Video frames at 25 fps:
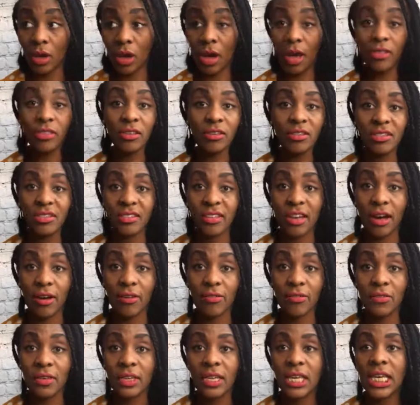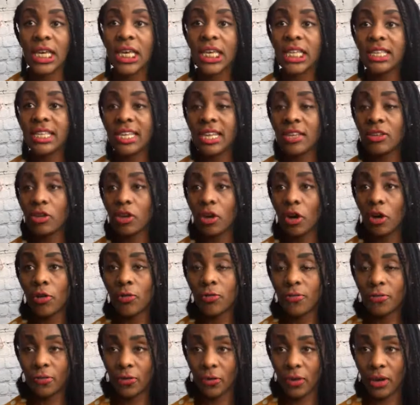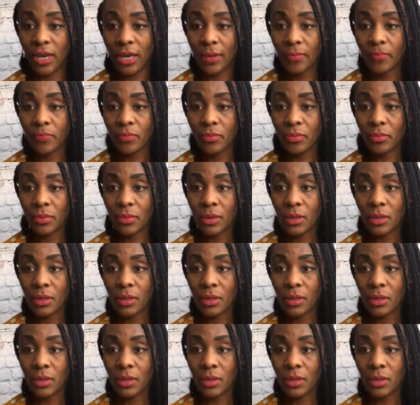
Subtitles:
other stuff, then go for it.